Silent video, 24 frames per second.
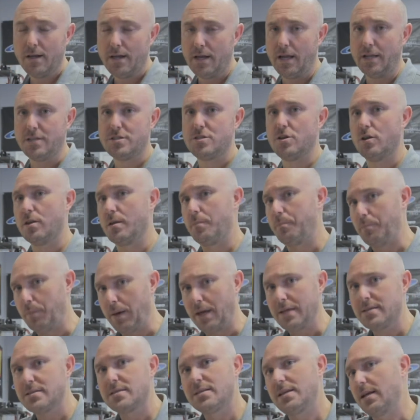And so the
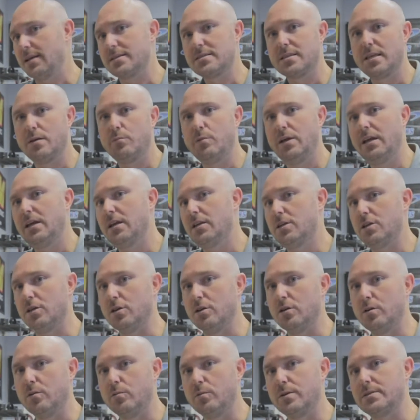best test that we could
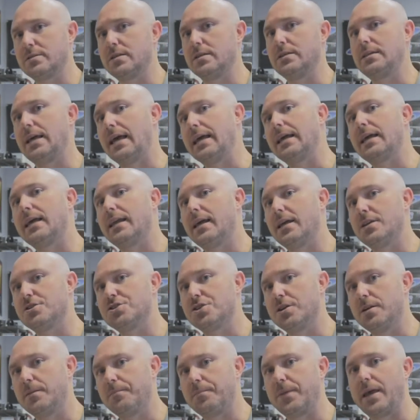do was to take an
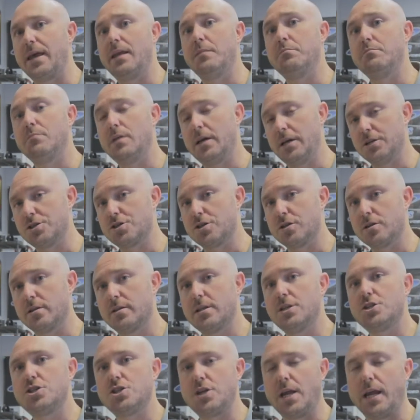engine and measure the
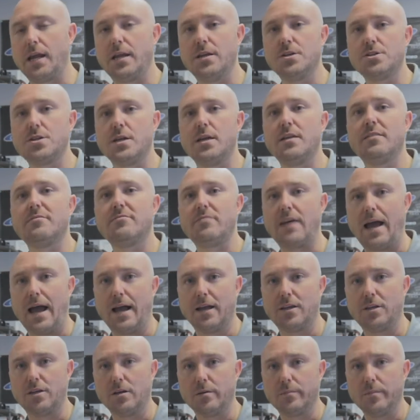change in
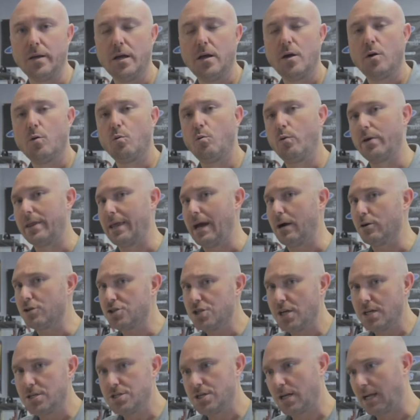vacuum without
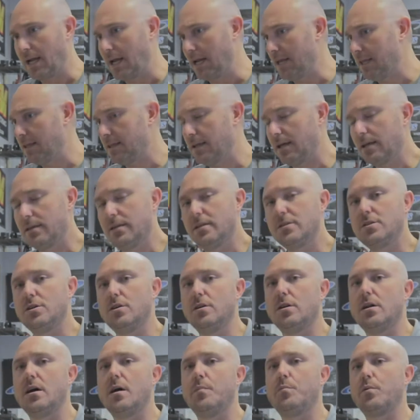changing anything in the
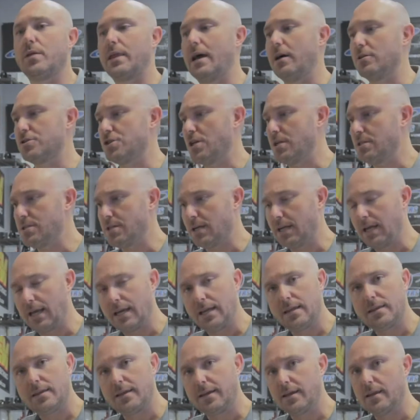tune-up, without changing
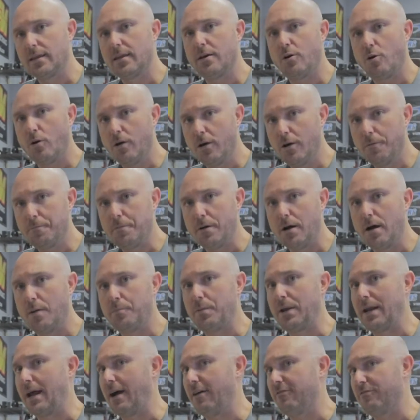anything in the oil pump
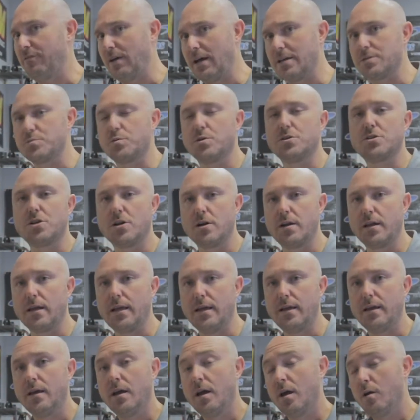and how fast we're turning
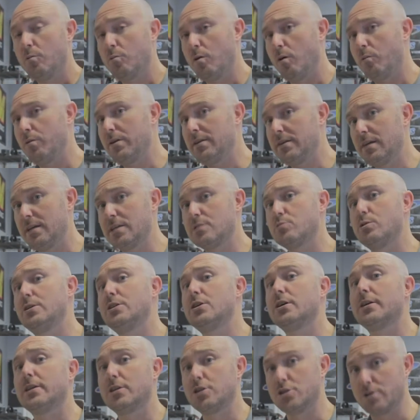it. What we did is we
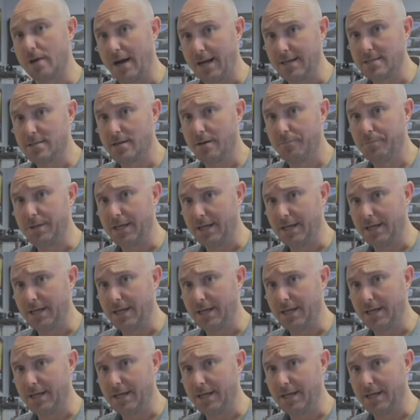took a dry sumped